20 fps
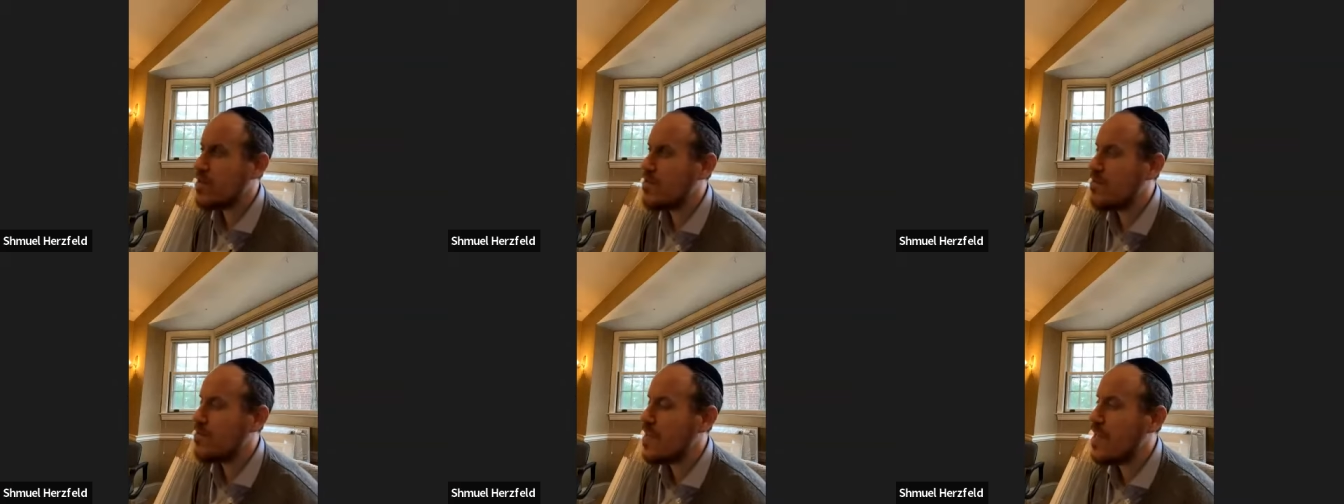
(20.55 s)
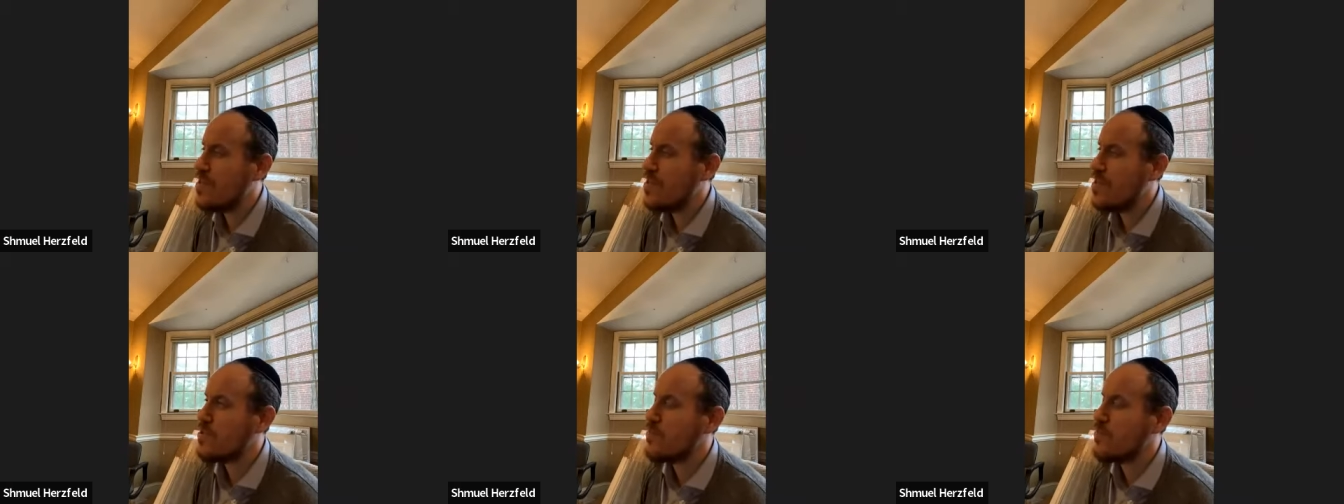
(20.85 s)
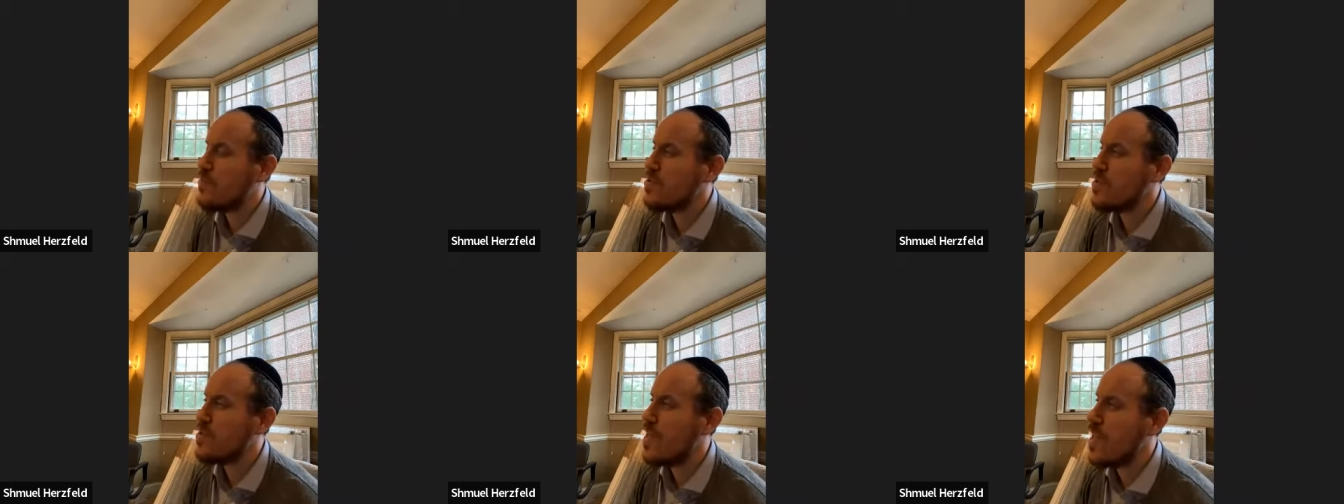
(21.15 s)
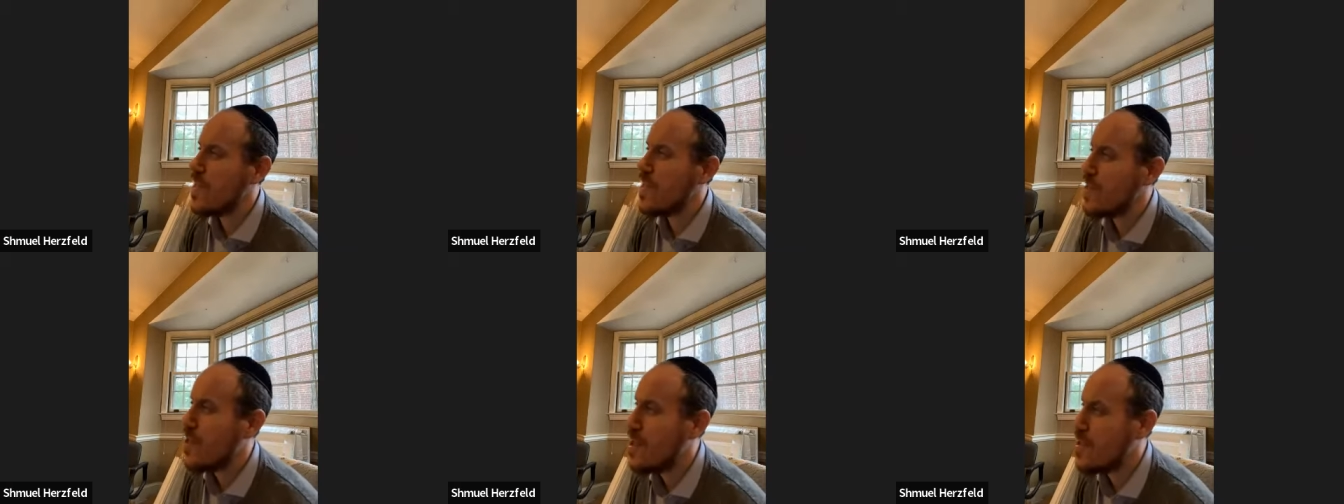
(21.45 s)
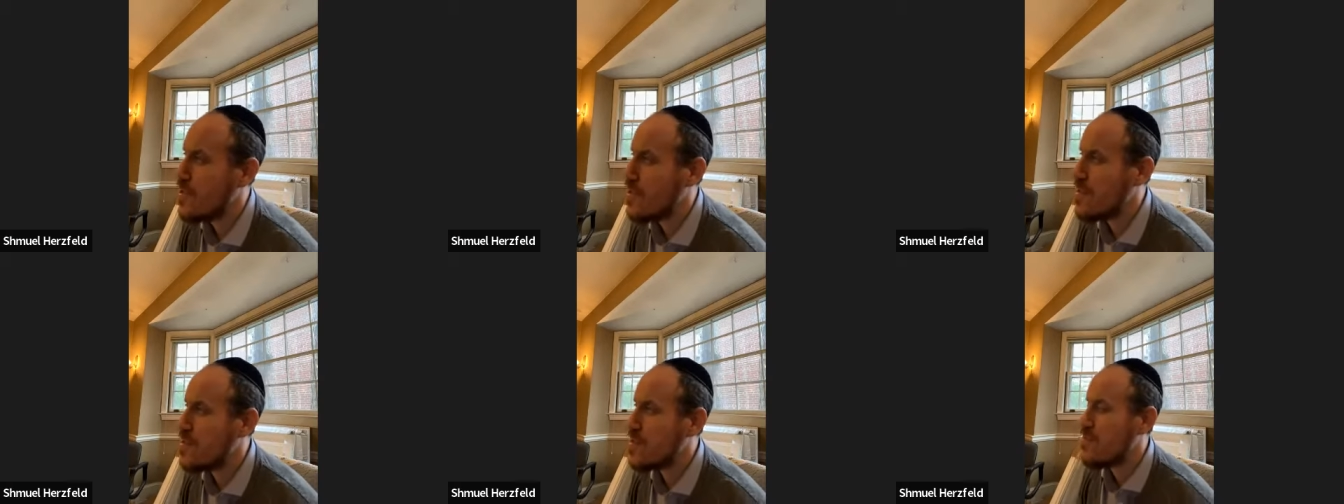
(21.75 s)
that you're supposed to add
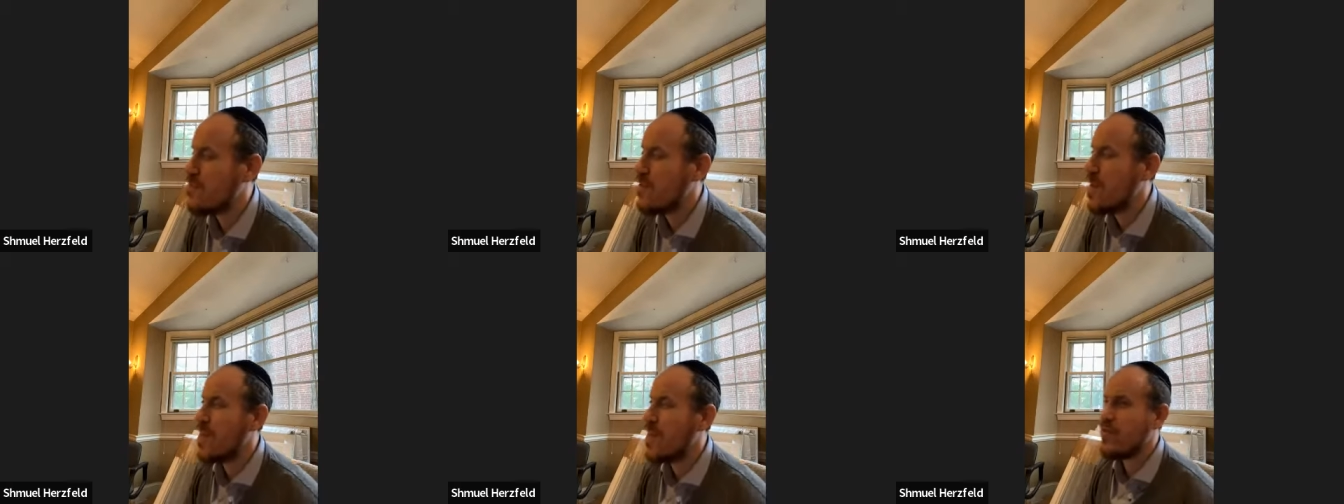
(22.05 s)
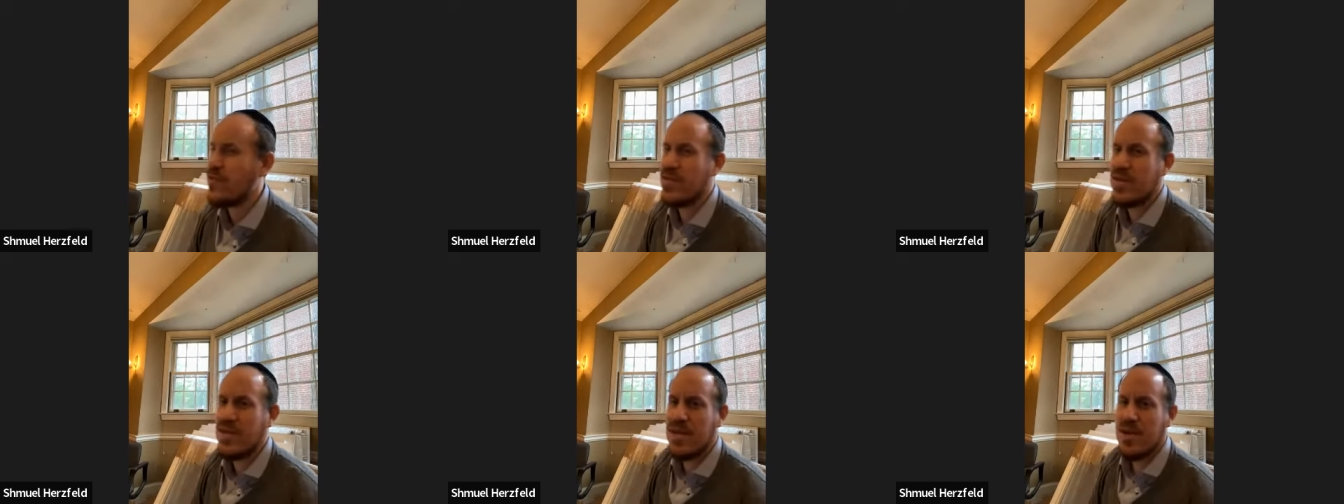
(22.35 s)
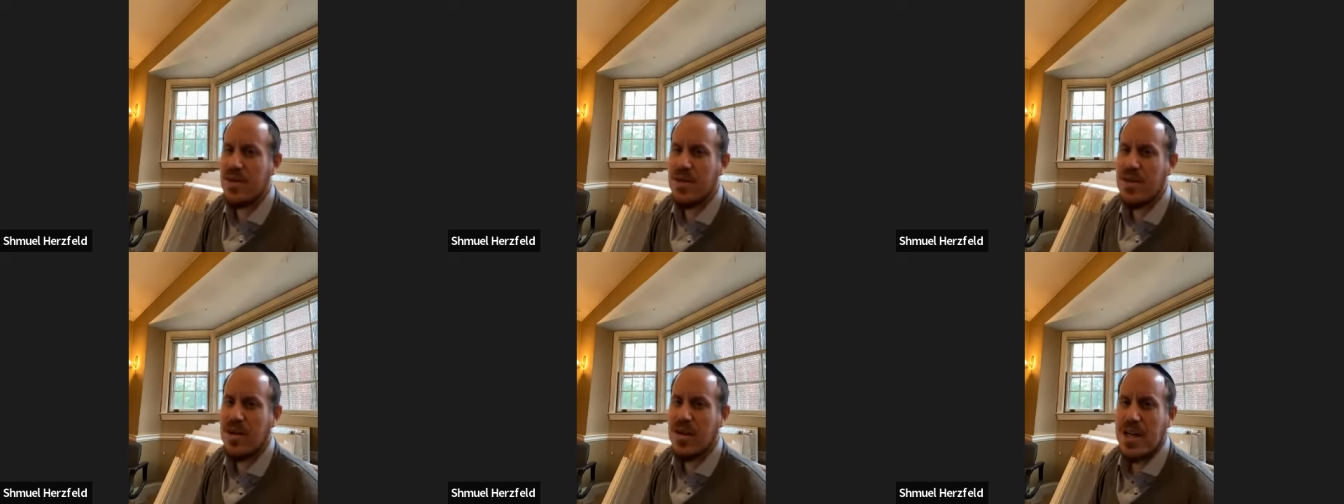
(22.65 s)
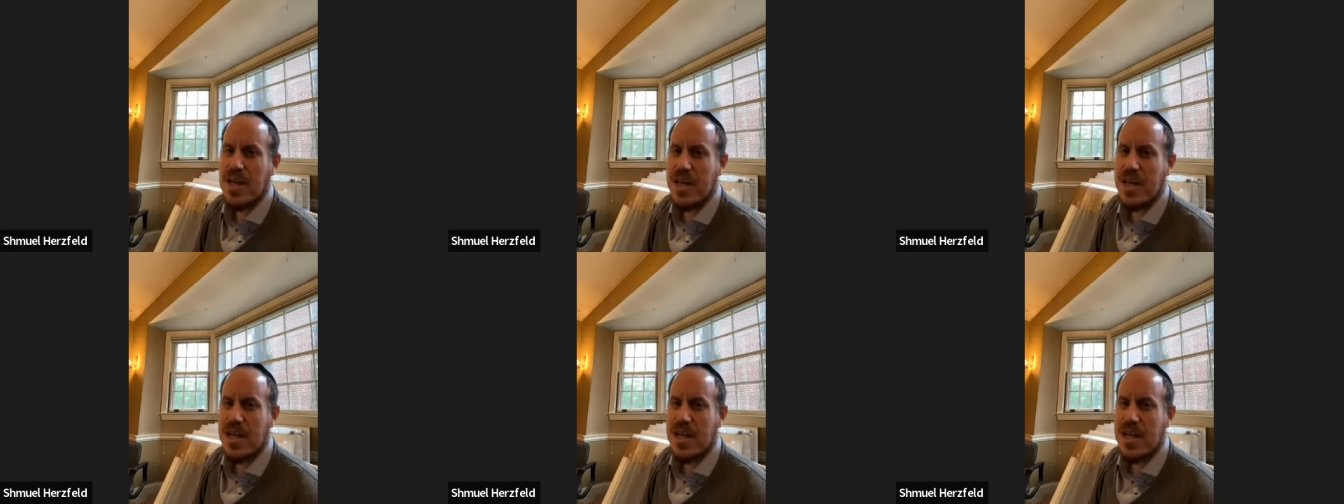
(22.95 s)
on to the sabbatical year